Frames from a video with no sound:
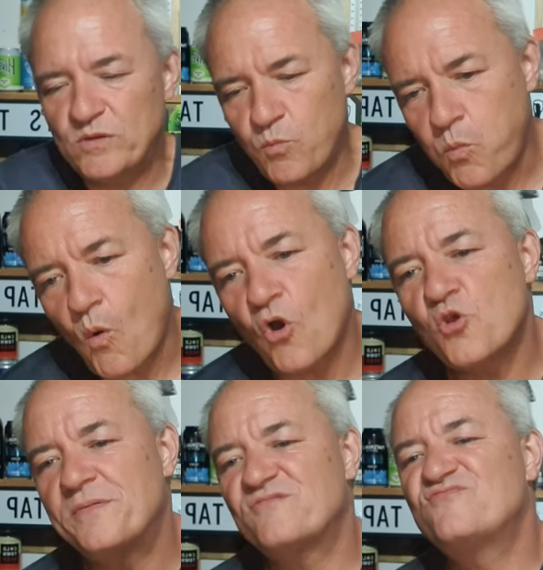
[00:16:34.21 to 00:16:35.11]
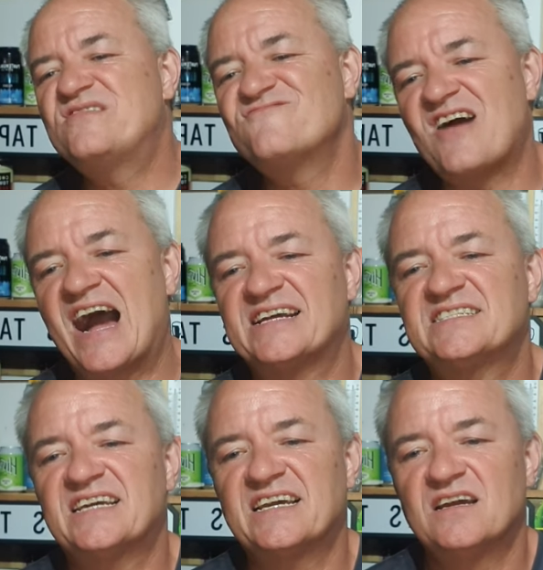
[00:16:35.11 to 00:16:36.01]
We want to be
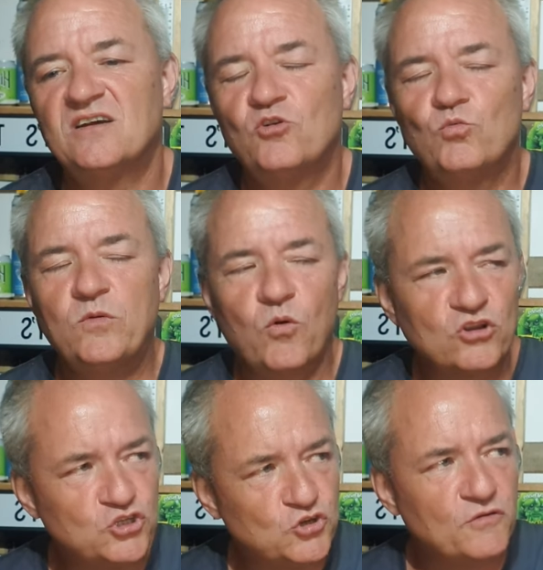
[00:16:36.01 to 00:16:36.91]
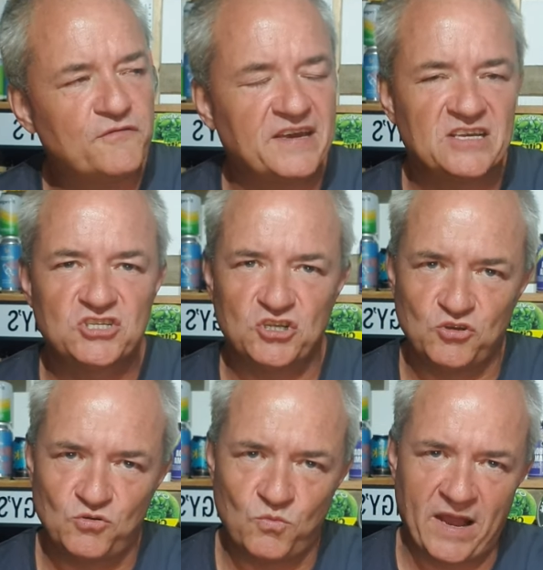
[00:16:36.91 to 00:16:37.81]
rewriting. We want to do things a
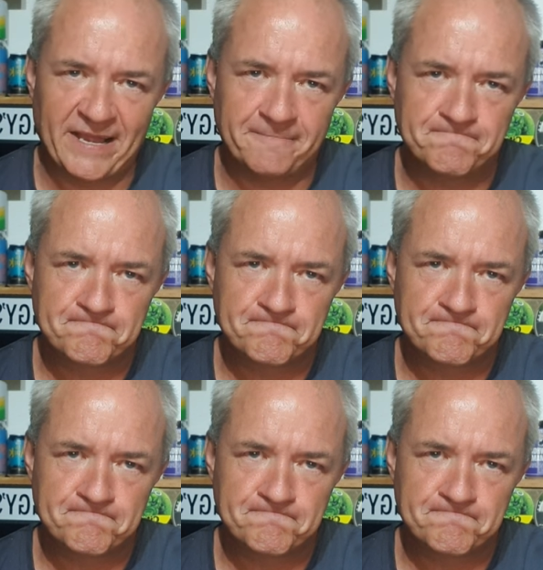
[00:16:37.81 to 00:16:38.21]
new way.